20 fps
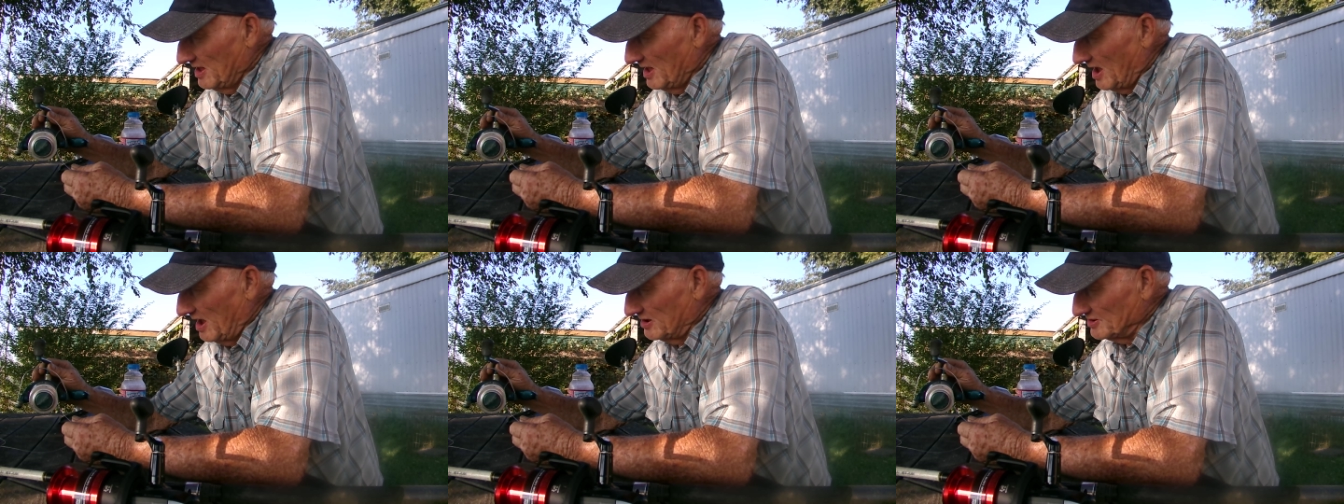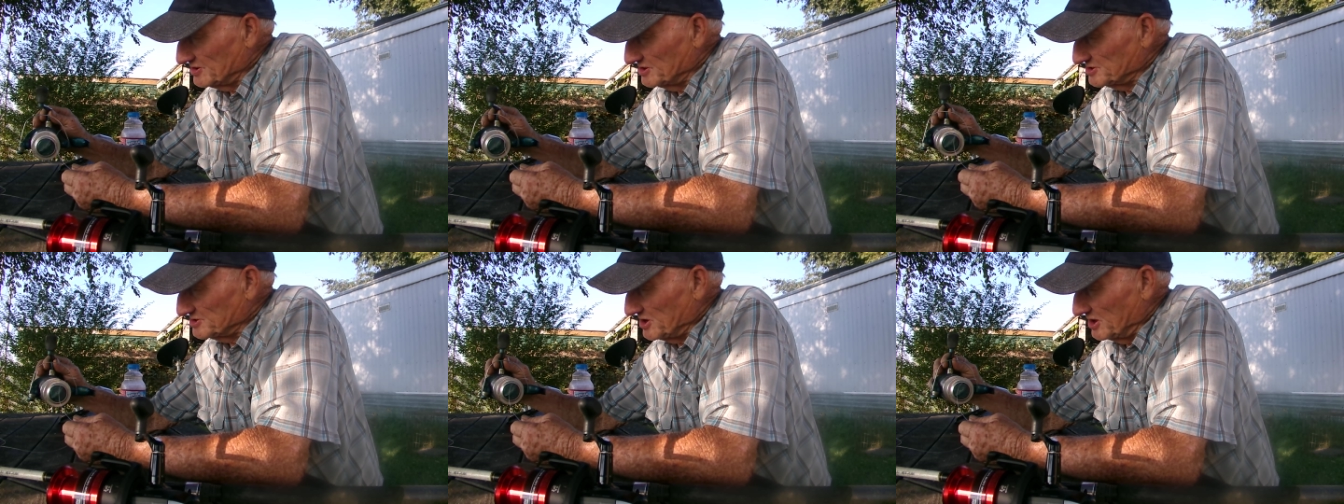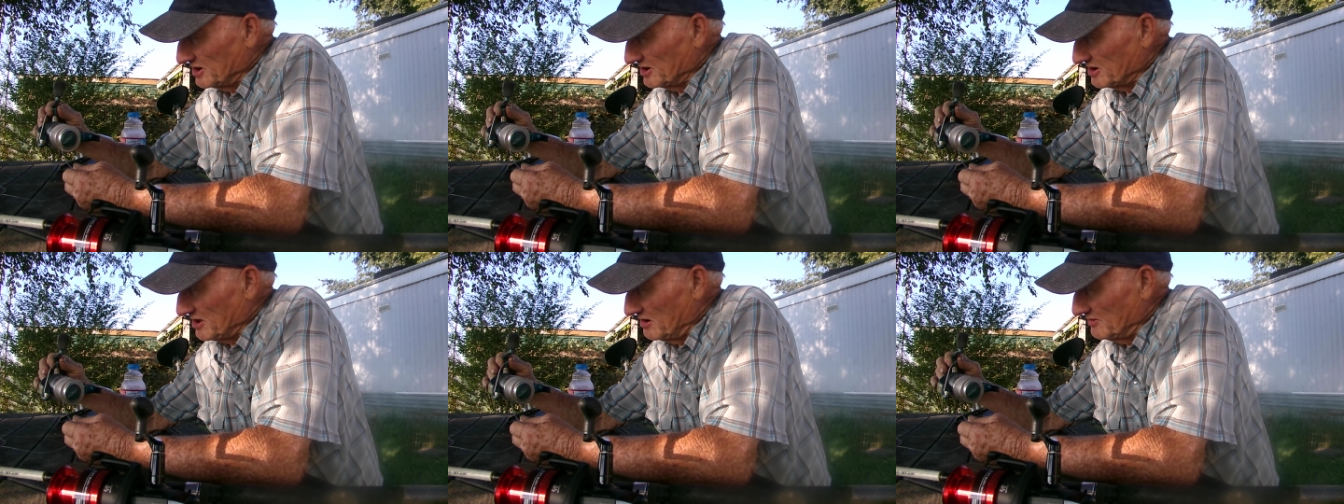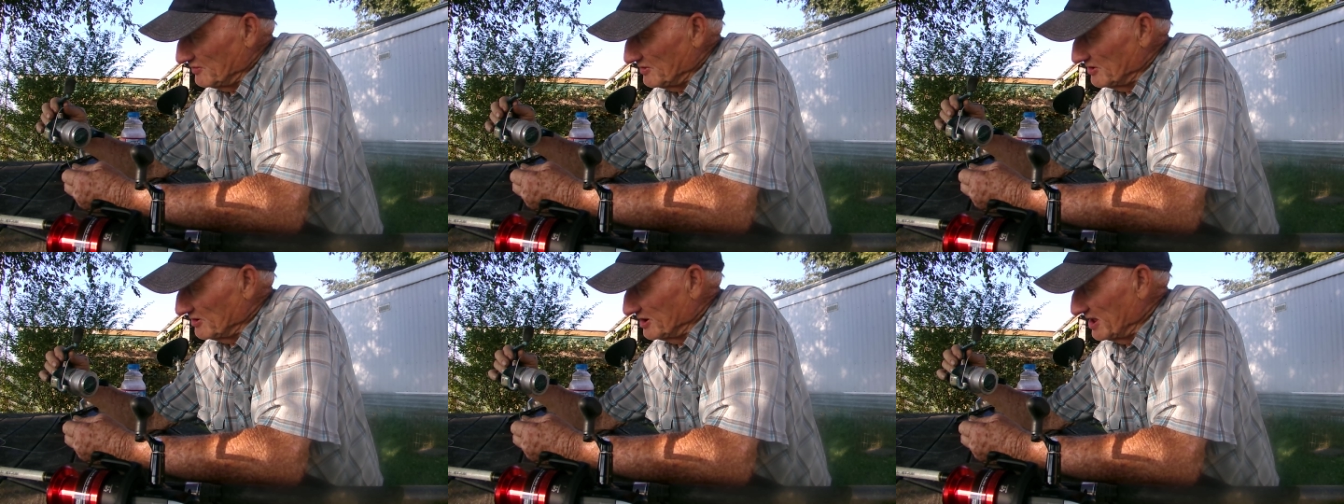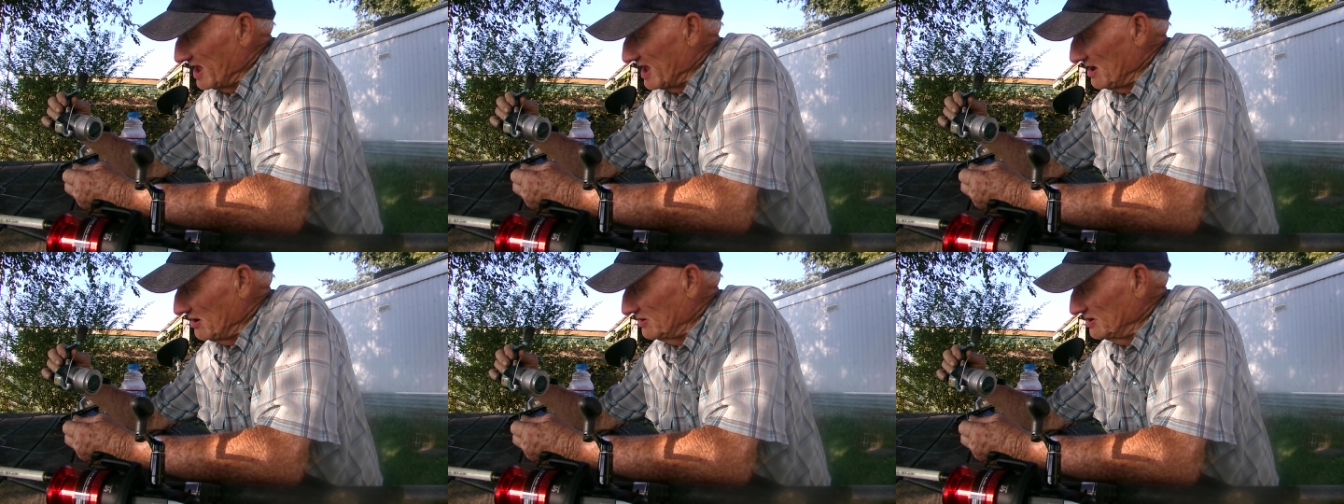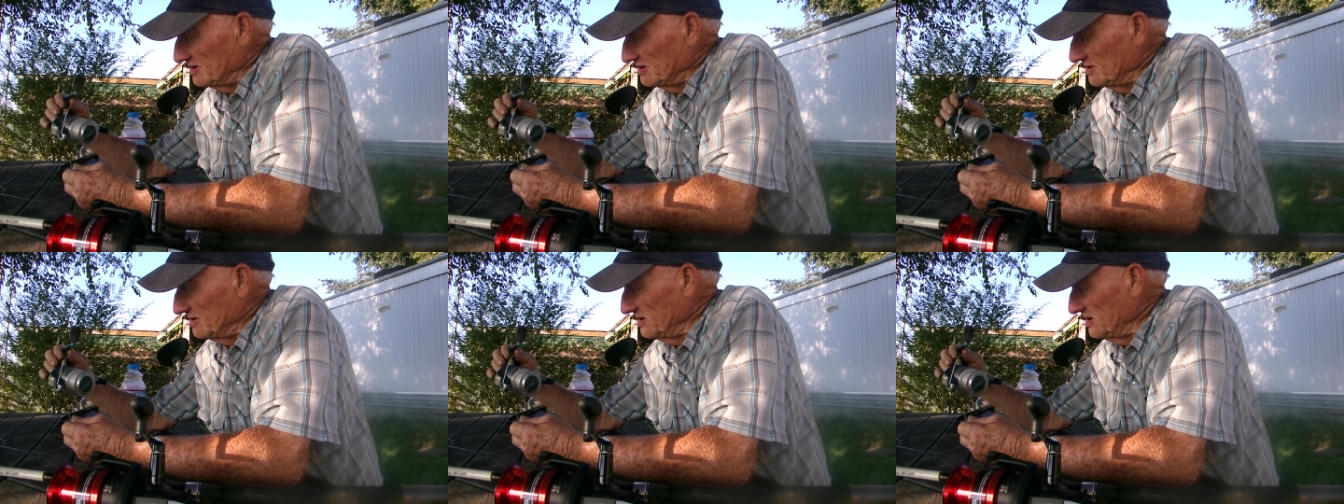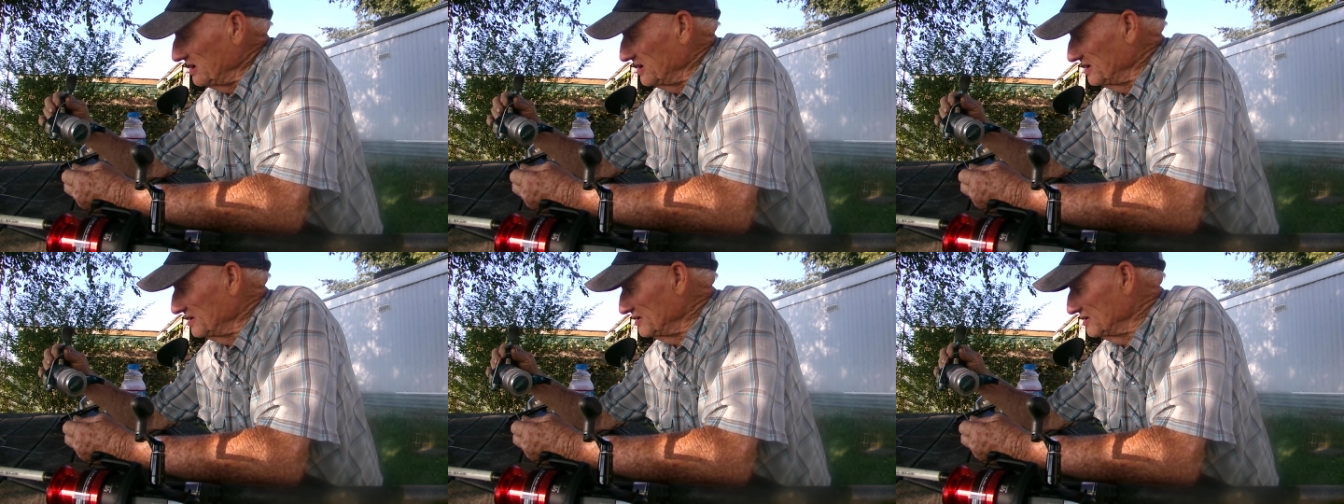I'll just cut it off here now,
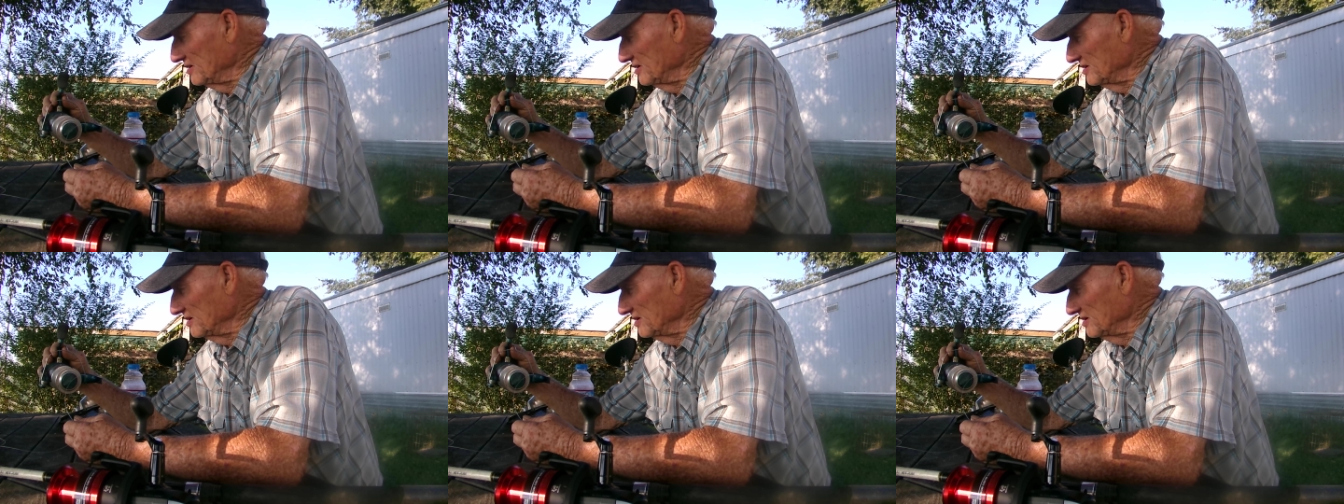and